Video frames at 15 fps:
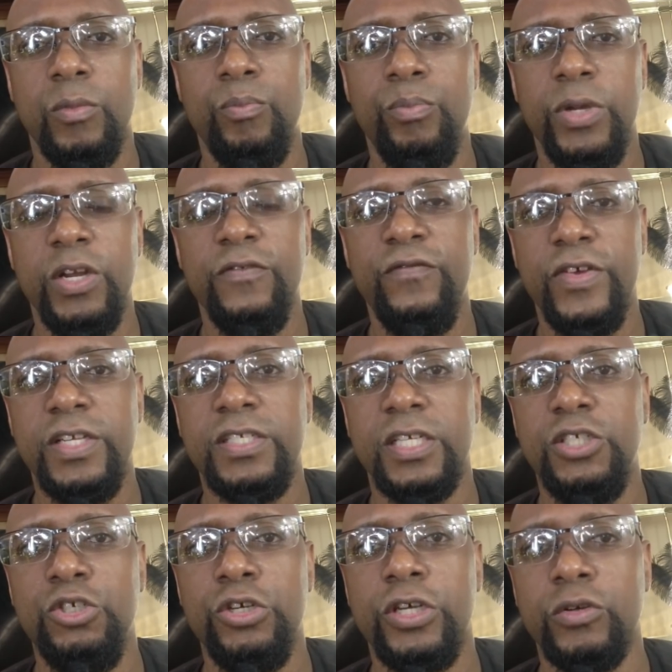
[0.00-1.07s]
the benefits
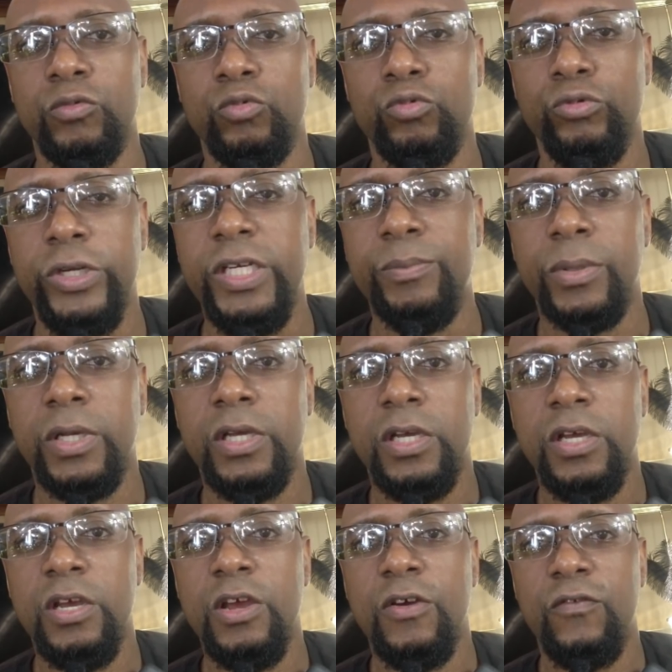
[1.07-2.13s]
that you can reap
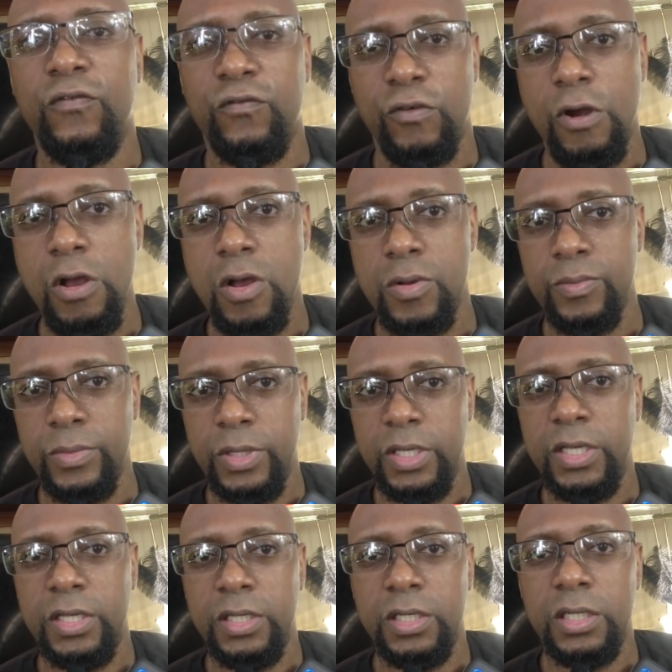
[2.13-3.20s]
from
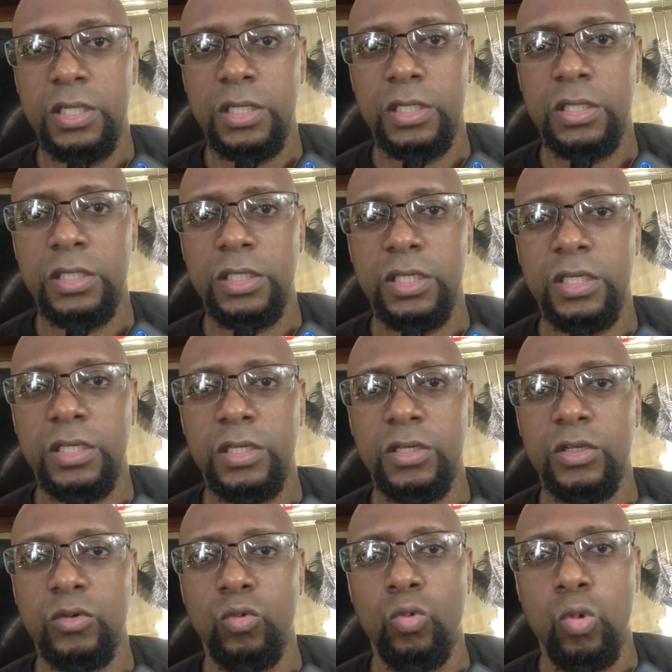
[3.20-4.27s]

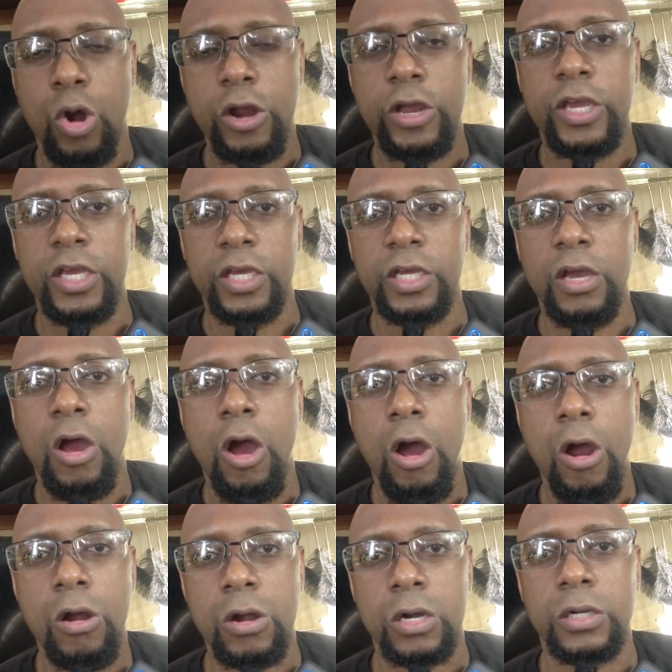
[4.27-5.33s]
working
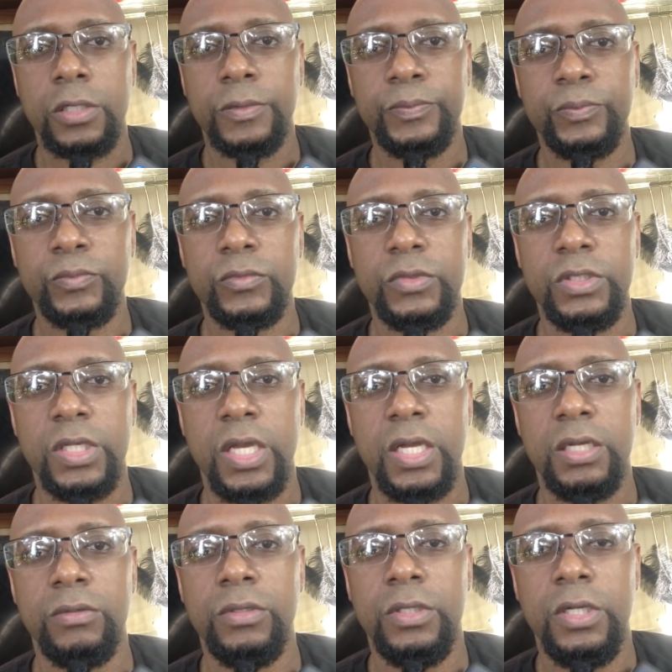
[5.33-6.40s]
hard.
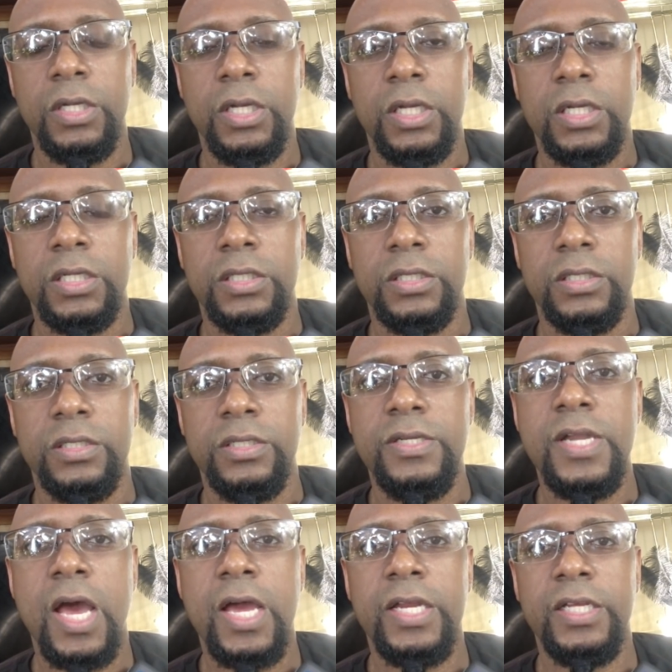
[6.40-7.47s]
Now,
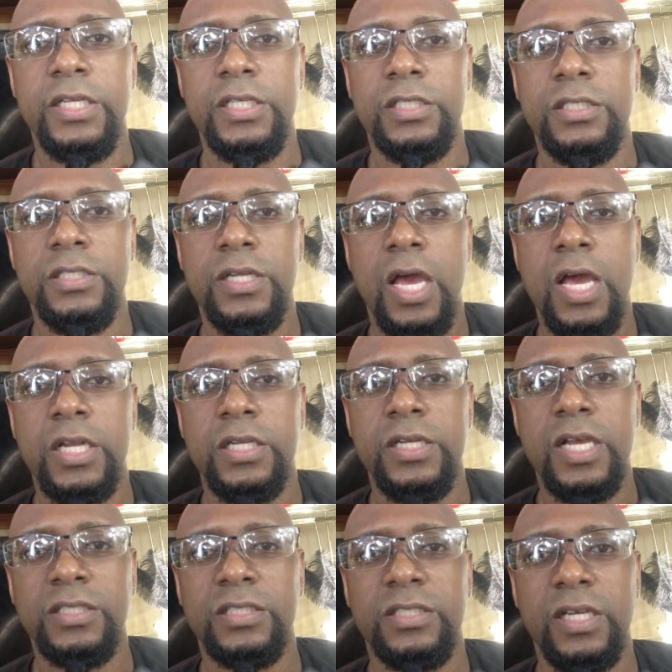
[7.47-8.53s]
not not
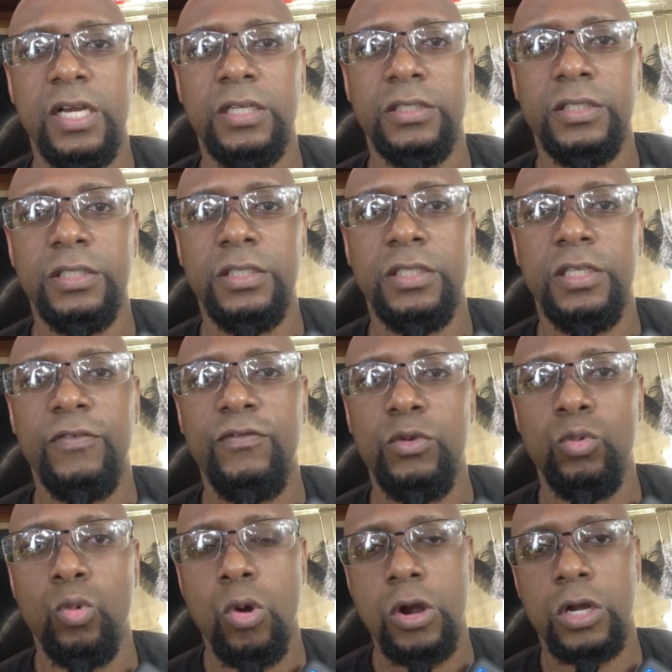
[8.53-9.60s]
necessarily if
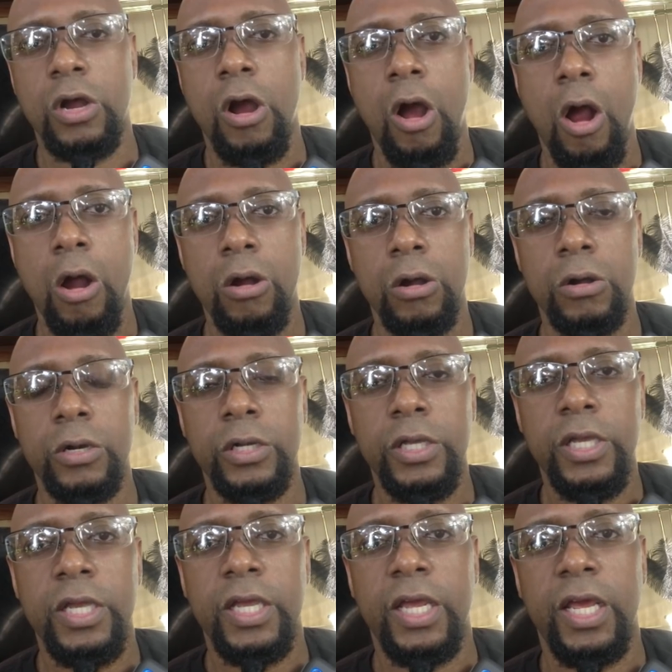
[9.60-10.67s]
you work hard
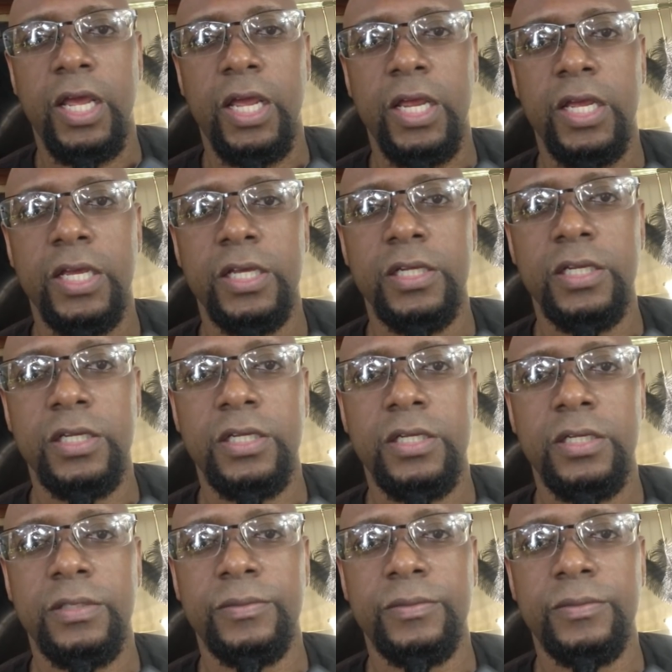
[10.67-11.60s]
and